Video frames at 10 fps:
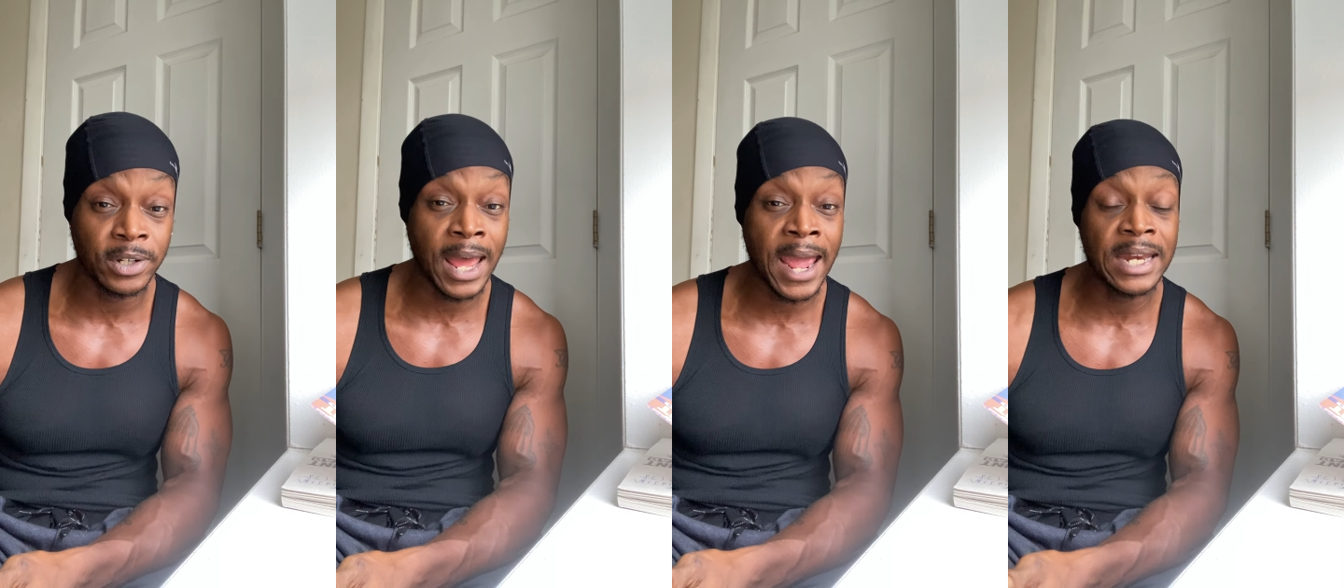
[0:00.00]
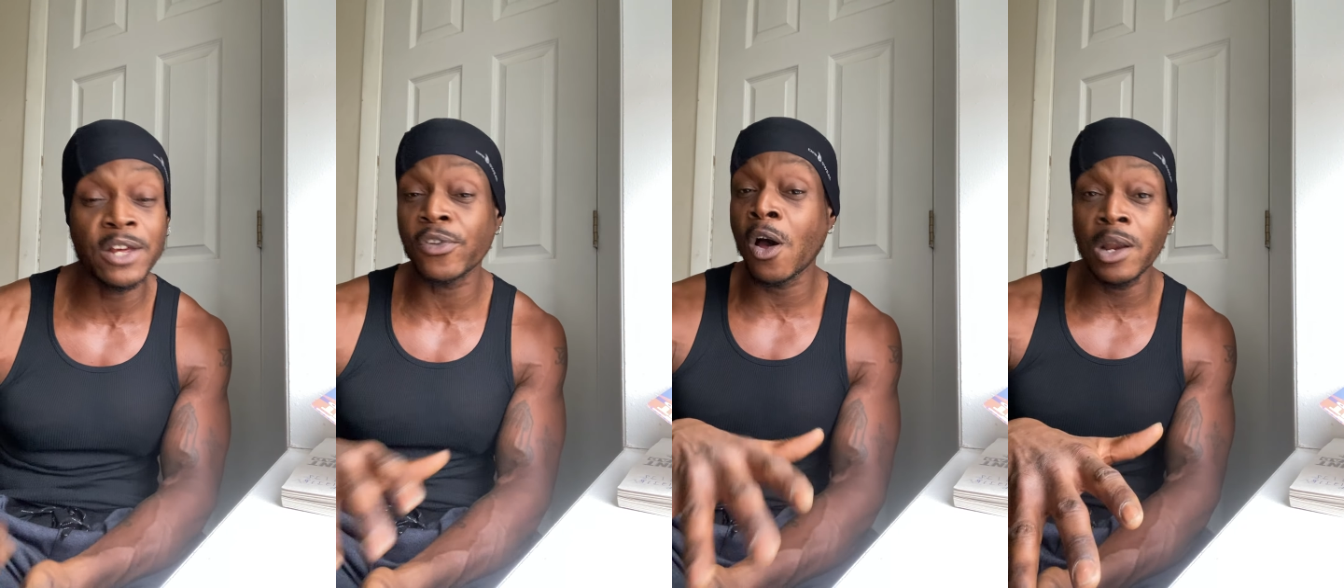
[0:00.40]
All right,
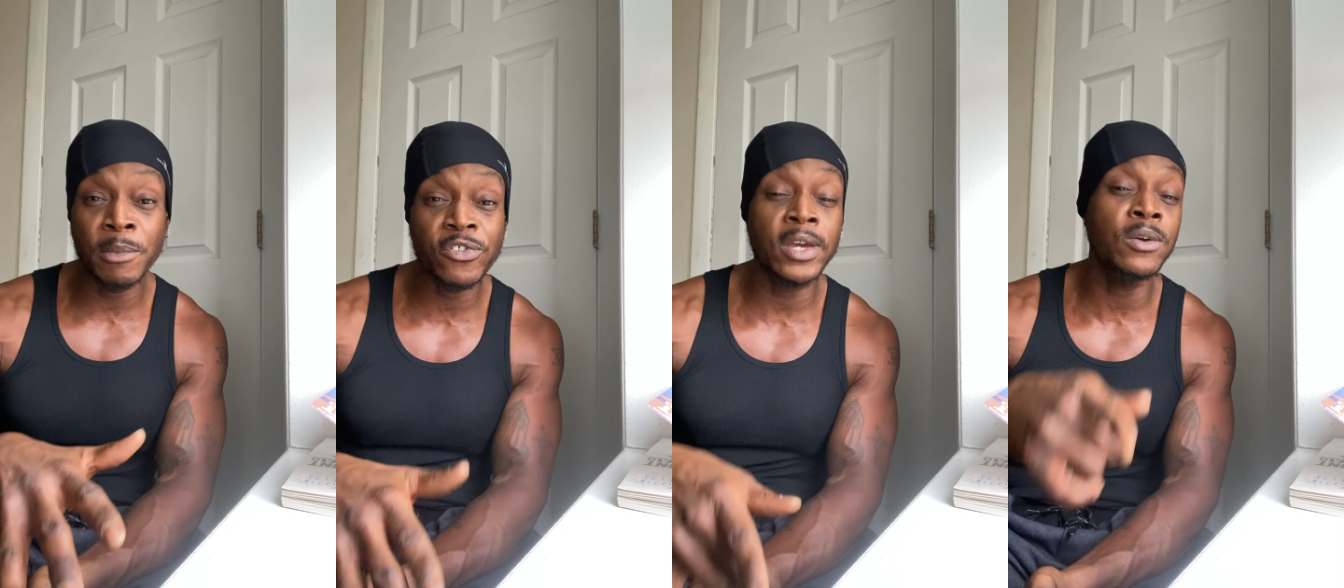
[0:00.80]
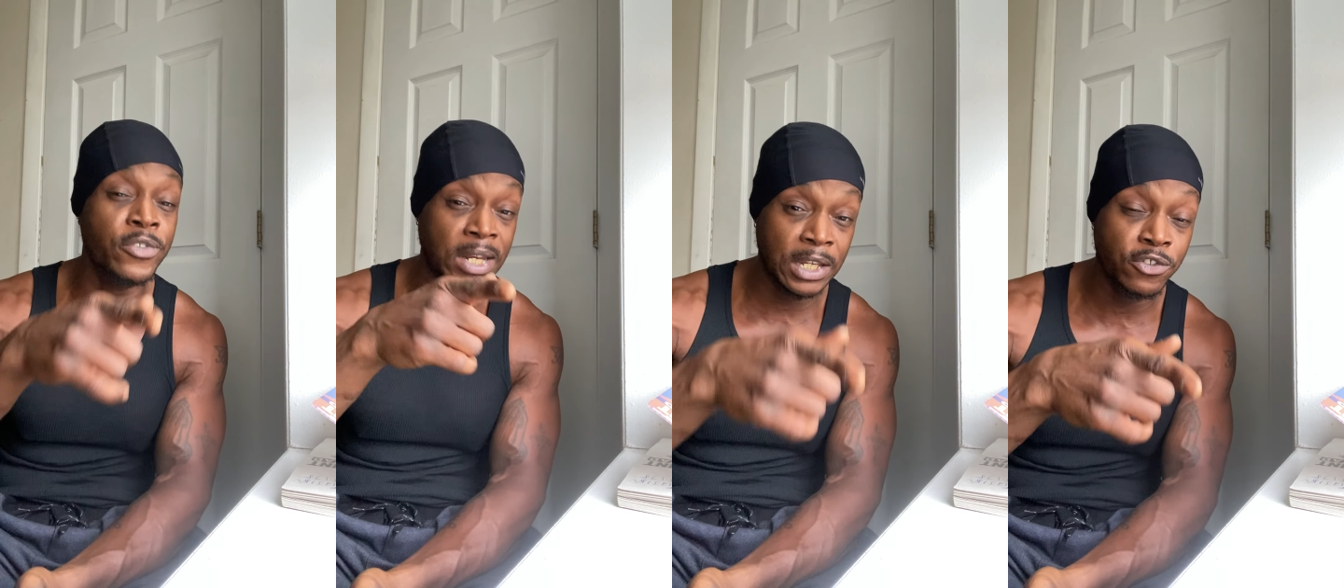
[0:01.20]
that's all I'm gonna tell you because
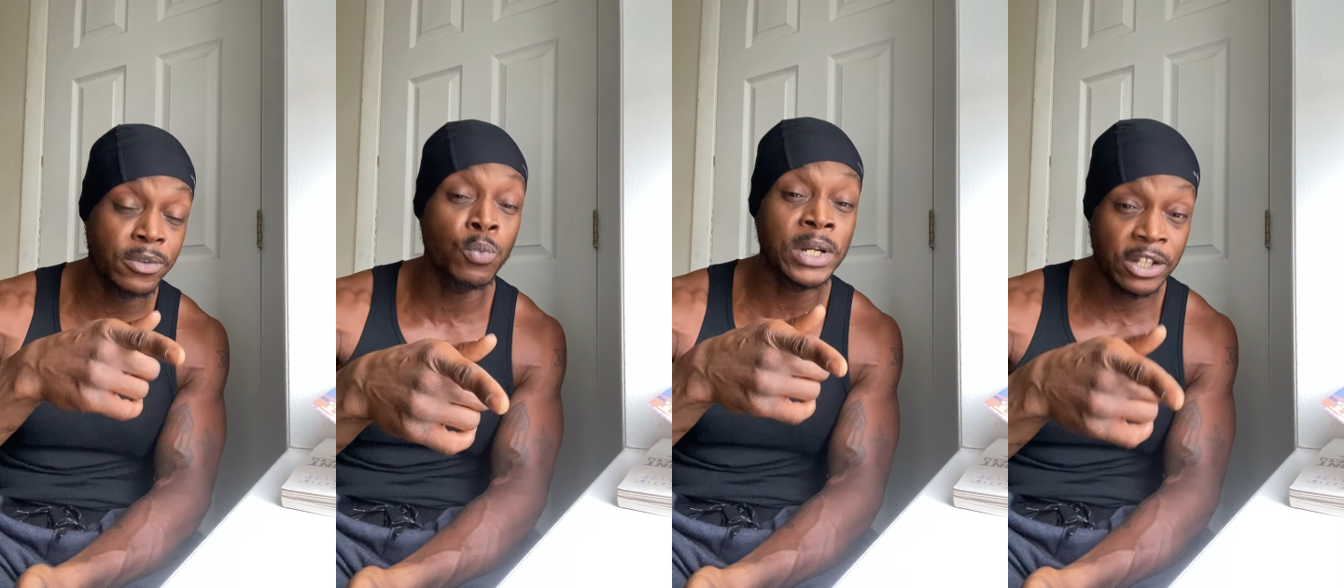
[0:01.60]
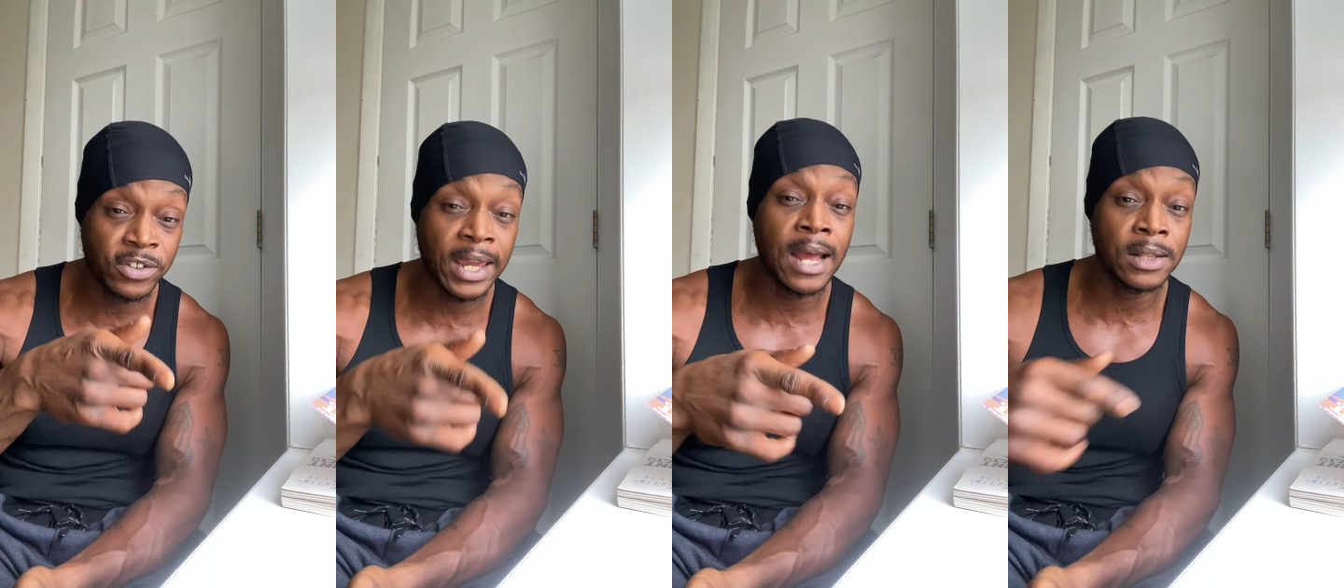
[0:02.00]
I need you to really
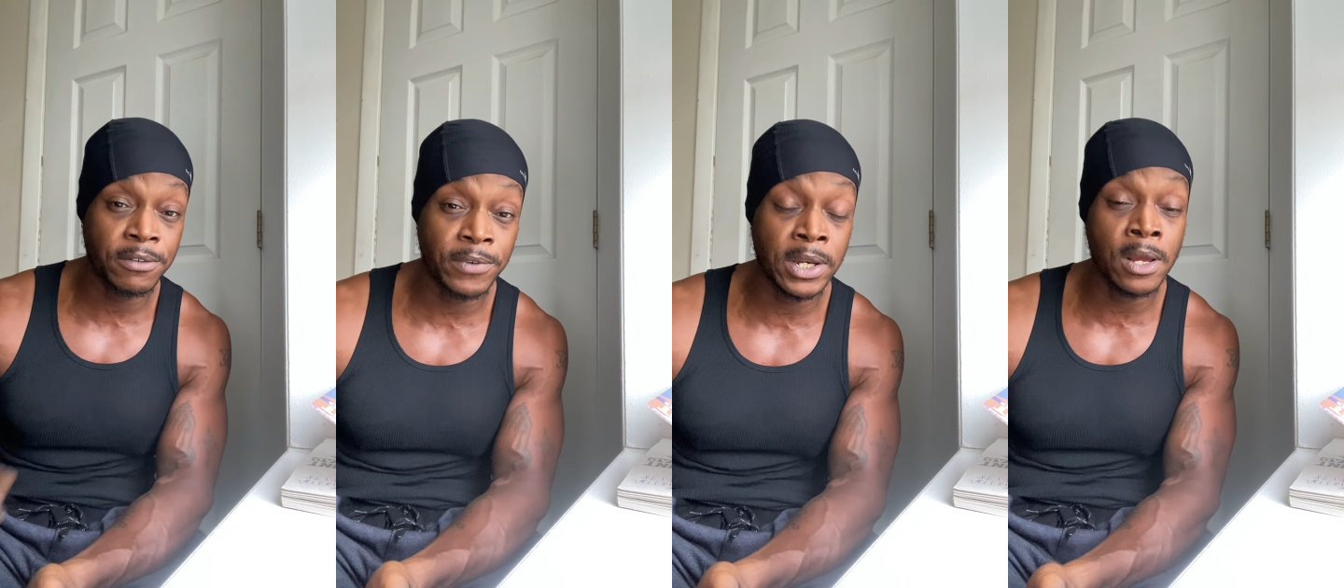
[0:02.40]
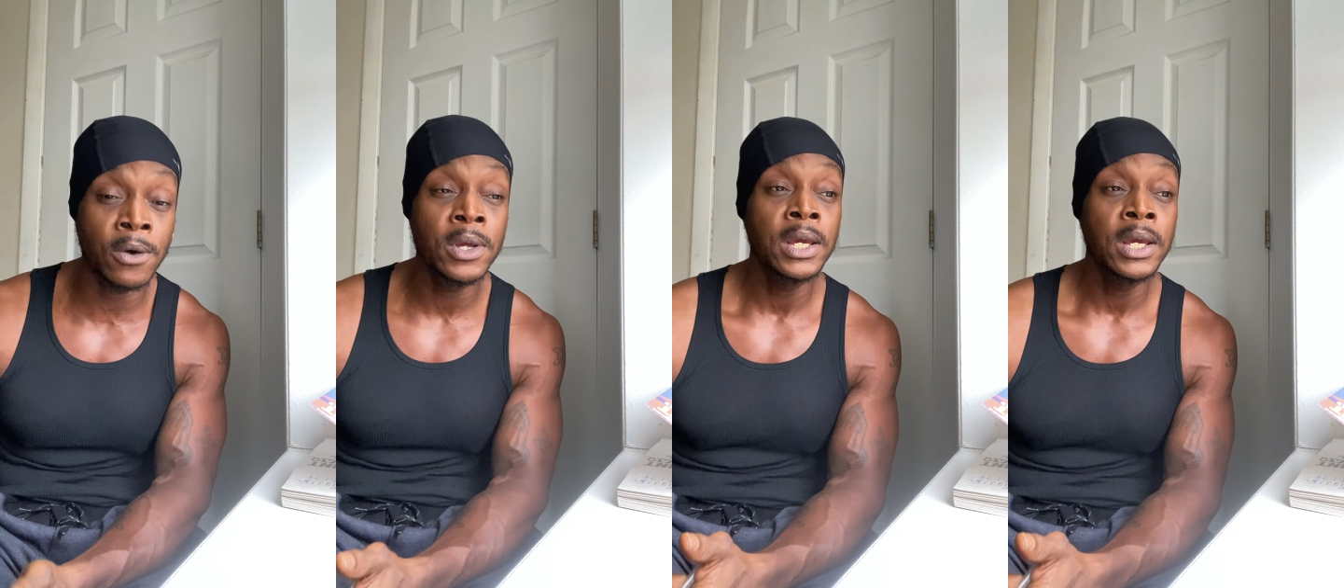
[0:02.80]
check out that video